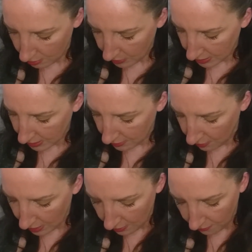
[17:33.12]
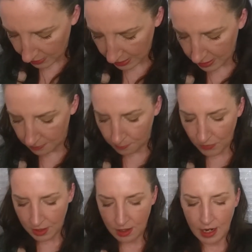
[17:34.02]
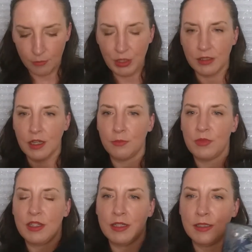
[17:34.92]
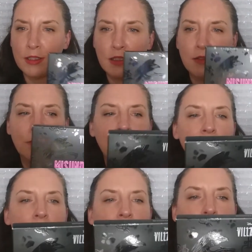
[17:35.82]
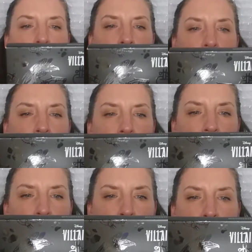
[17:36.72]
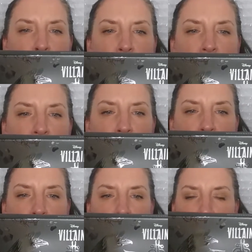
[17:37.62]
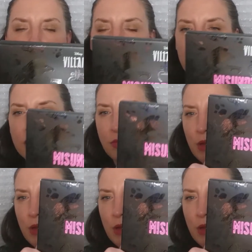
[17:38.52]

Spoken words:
let me see if I can find it. I picked up this, the Disney Misunderstood Pressed